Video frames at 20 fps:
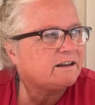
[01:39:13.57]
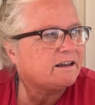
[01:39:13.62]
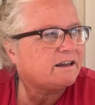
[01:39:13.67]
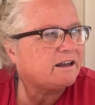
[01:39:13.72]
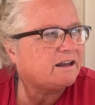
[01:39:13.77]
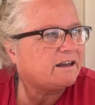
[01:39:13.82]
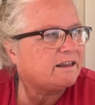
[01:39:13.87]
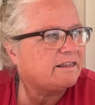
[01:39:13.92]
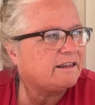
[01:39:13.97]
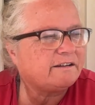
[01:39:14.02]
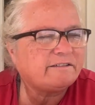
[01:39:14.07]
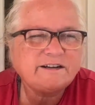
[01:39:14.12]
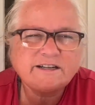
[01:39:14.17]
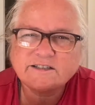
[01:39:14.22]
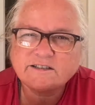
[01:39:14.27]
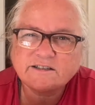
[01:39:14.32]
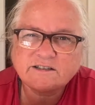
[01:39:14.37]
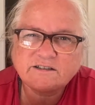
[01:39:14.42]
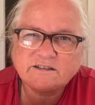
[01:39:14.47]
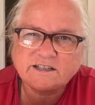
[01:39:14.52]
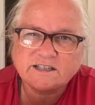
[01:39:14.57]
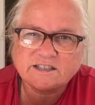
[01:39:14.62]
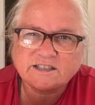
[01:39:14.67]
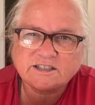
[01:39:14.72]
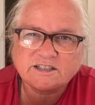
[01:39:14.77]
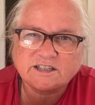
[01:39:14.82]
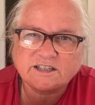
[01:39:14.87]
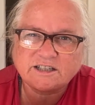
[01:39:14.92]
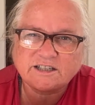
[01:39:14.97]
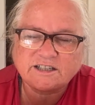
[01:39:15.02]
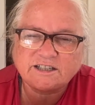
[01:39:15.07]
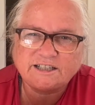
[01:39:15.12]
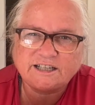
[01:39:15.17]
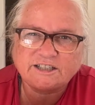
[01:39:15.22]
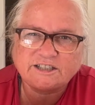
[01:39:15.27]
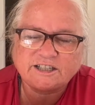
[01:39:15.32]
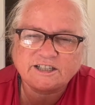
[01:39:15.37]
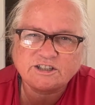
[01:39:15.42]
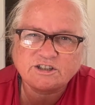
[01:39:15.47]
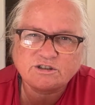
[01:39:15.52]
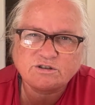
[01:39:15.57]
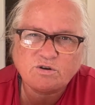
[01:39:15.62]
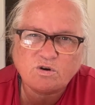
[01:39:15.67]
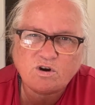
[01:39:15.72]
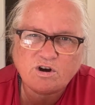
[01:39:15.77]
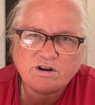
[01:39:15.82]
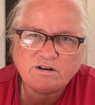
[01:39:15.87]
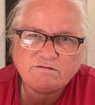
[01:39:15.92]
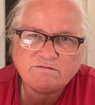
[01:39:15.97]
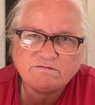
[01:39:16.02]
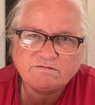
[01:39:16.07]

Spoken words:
there is this knitting store,